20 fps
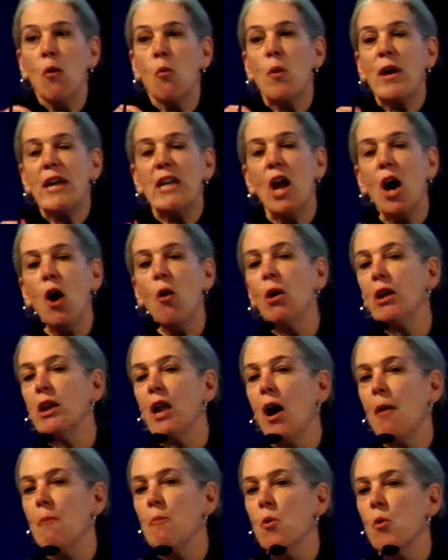We know a
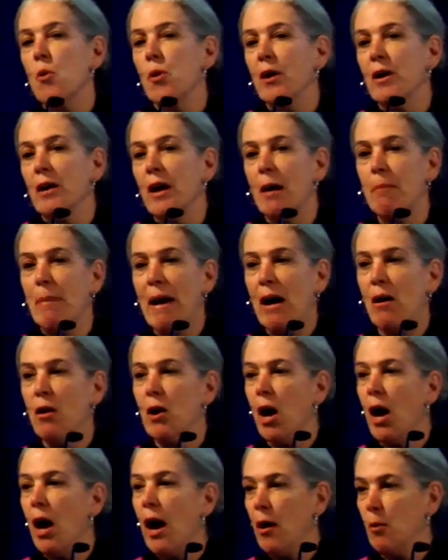lot more
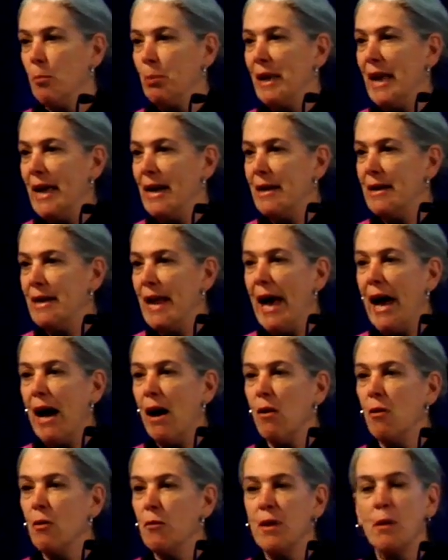about our planet
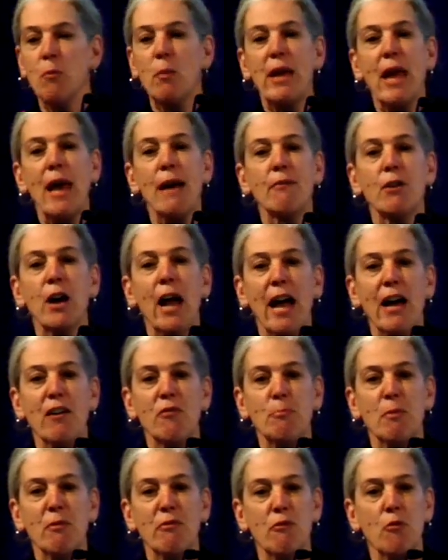now than we ever
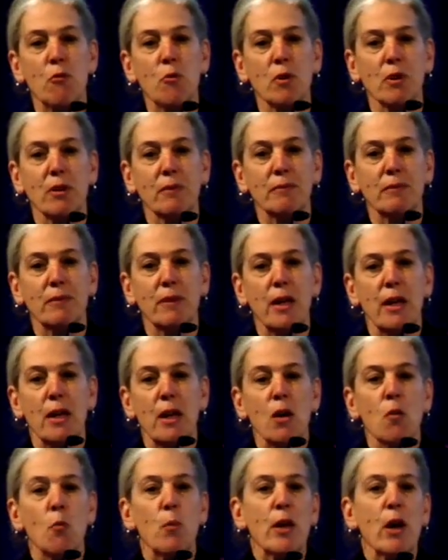have before.
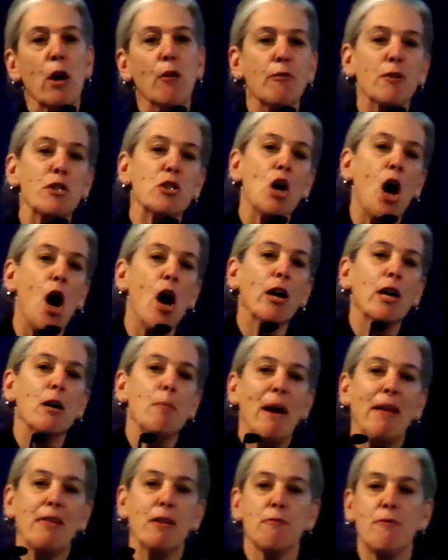We often talk
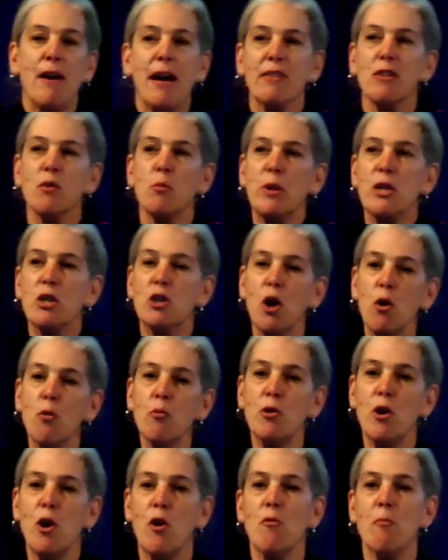about the fact that we
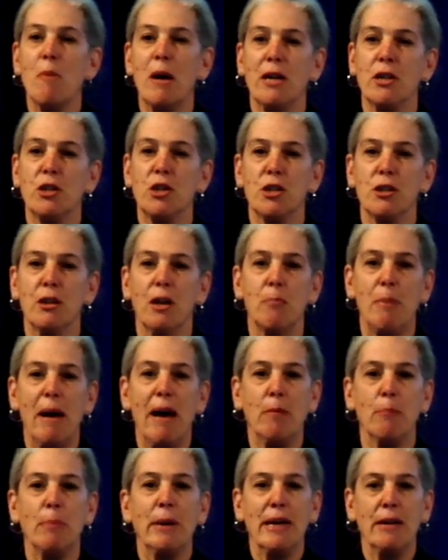don't know much
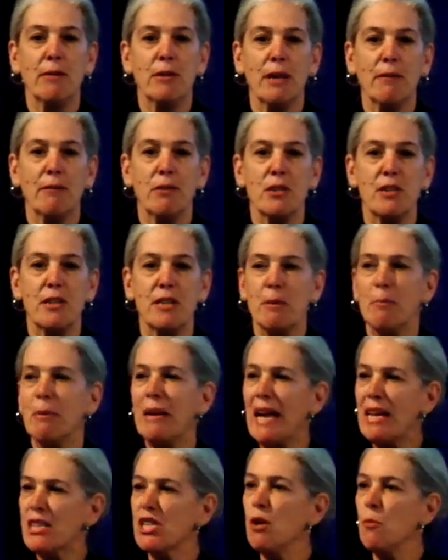about biodiversity,
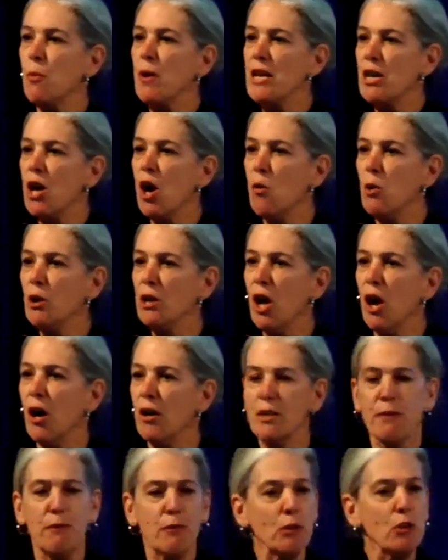but actually we know a
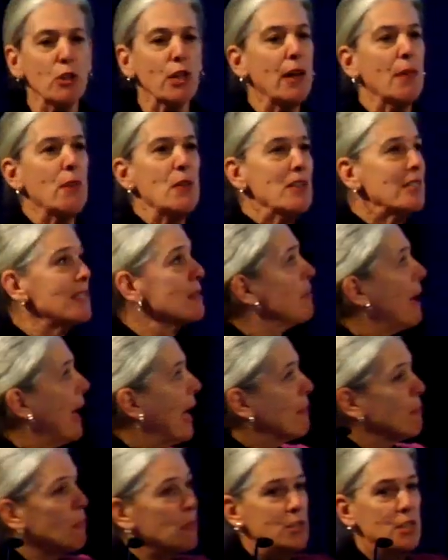lot. If you look at this
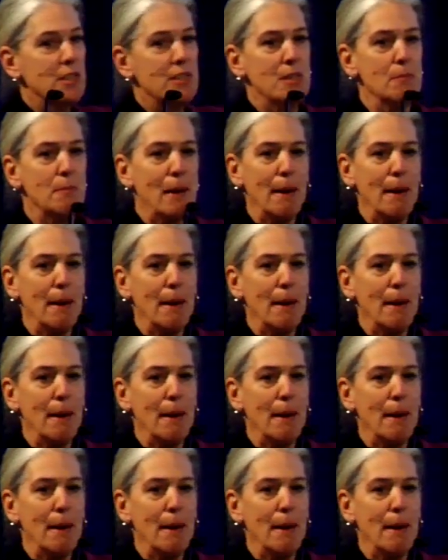map, which is the